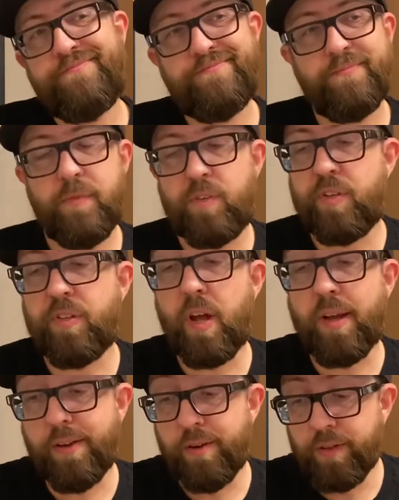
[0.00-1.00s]
just
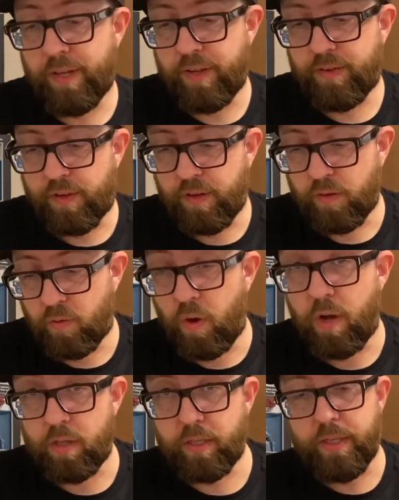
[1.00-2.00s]
not nearly as good a
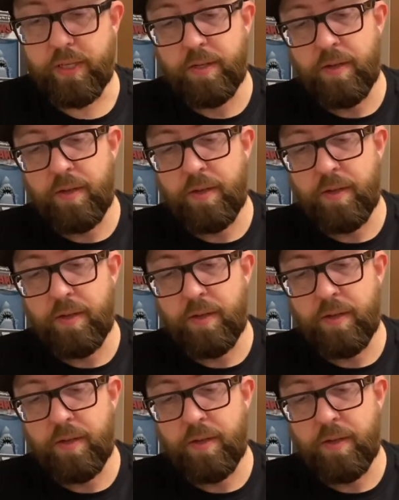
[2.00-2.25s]
quality.